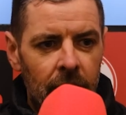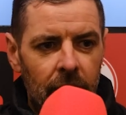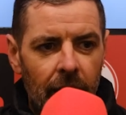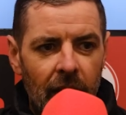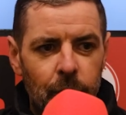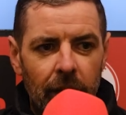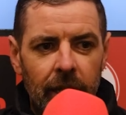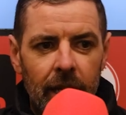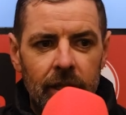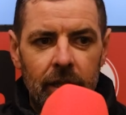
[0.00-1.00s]
the
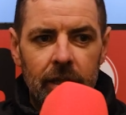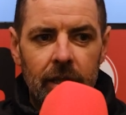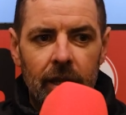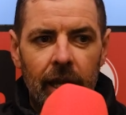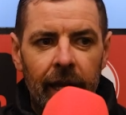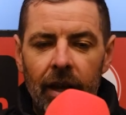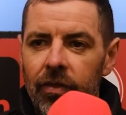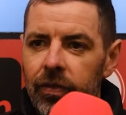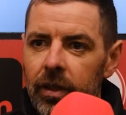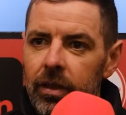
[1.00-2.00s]
expectations that they
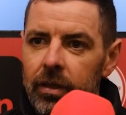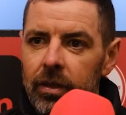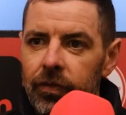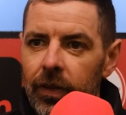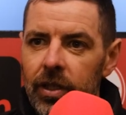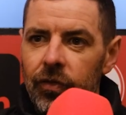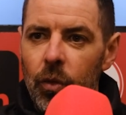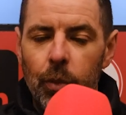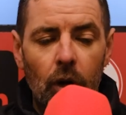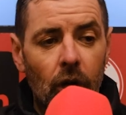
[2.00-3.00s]
have for this
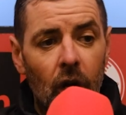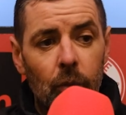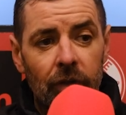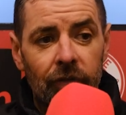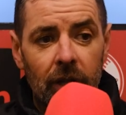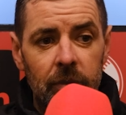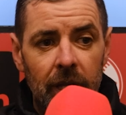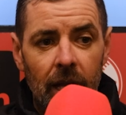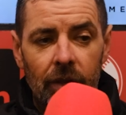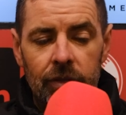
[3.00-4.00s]
football club and for
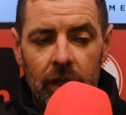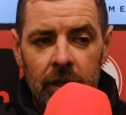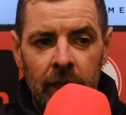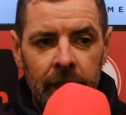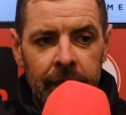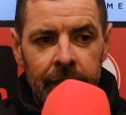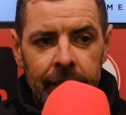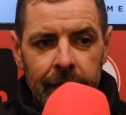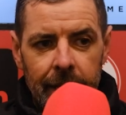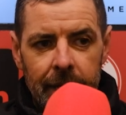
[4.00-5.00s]
themselves, and
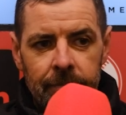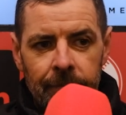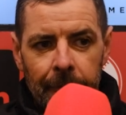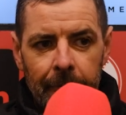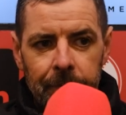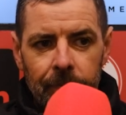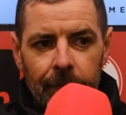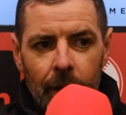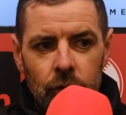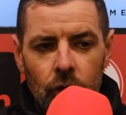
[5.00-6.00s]
I
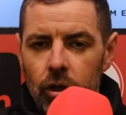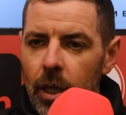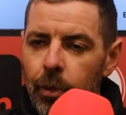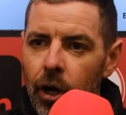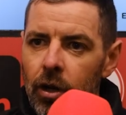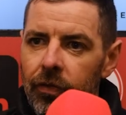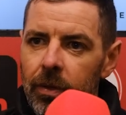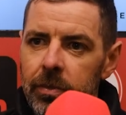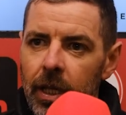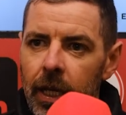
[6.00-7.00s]
was hugely proud of
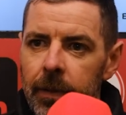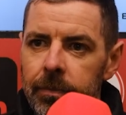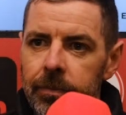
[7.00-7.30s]
them today.